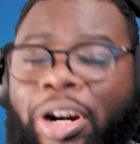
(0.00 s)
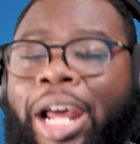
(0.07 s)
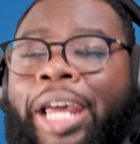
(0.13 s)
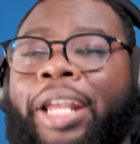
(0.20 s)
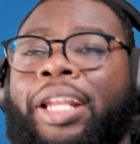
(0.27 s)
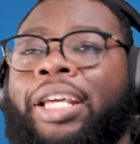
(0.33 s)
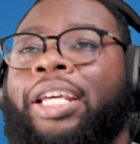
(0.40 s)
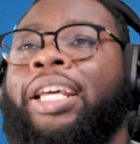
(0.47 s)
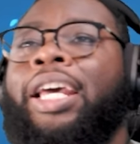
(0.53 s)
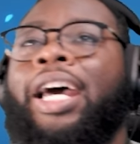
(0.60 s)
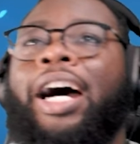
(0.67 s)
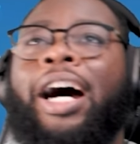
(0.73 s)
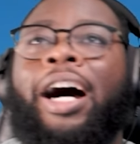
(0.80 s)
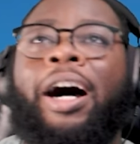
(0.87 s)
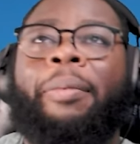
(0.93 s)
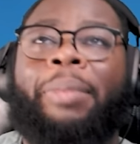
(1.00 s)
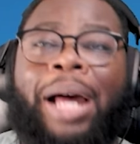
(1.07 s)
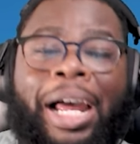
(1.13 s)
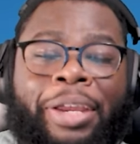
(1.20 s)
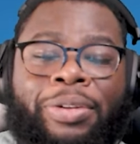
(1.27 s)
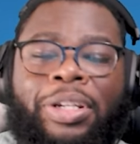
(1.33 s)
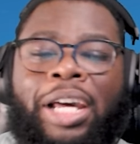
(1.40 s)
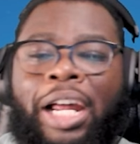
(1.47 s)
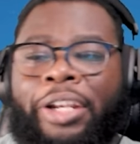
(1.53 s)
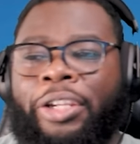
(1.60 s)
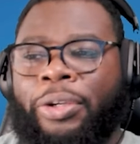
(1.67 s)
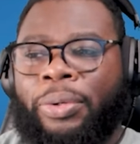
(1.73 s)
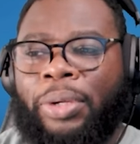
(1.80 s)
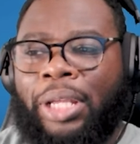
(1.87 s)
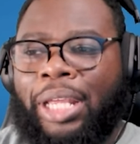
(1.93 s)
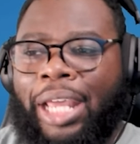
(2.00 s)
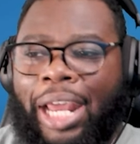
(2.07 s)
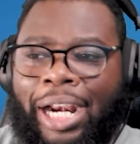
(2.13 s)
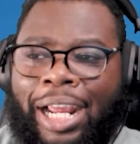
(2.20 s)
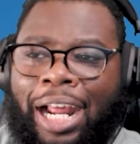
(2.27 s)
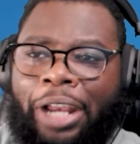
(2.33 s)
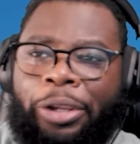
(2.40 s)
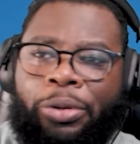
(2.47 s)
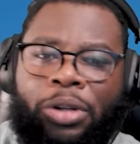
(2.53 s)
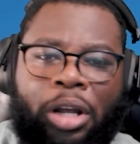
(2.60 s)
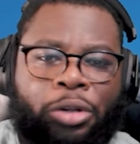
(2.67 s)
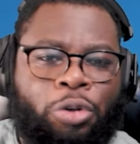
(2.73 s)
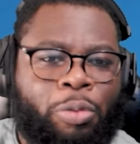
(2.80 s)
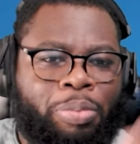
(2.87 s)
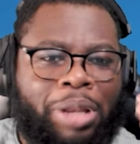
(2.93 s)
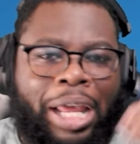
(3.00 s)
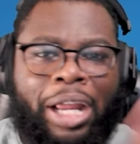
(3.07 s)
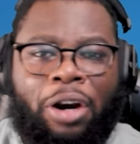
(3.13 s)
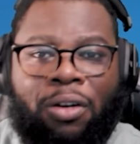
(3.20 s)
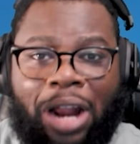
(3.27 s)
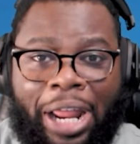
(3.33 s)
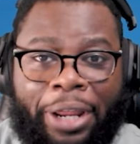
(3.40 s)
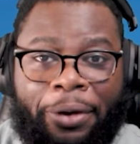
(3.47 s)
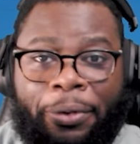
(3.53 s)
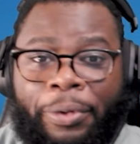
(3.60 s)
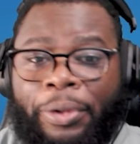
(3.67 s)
it. Um, I use Ganyu, and Ganyu is also applying cryo.